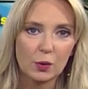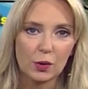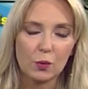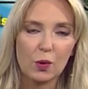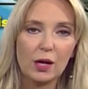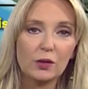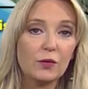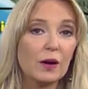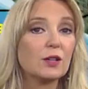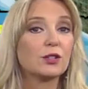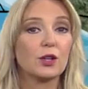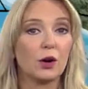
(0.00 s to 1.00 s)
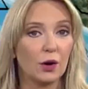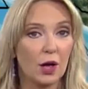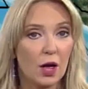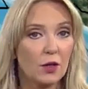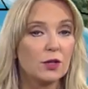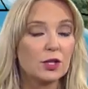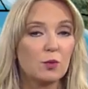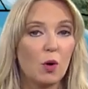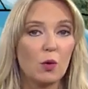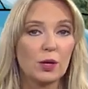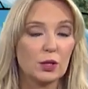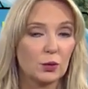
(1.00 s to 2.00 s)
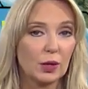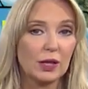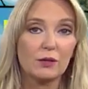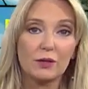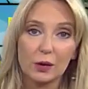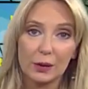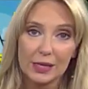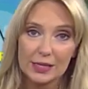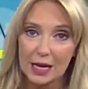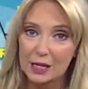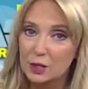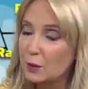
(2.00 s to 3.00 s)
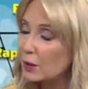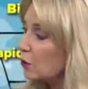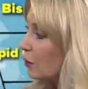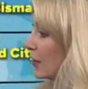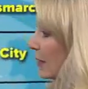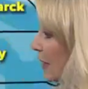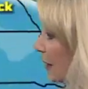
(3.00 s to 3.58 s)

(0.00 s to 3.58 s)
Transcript: where the wildfires are, the smoke is really very dense, but you can see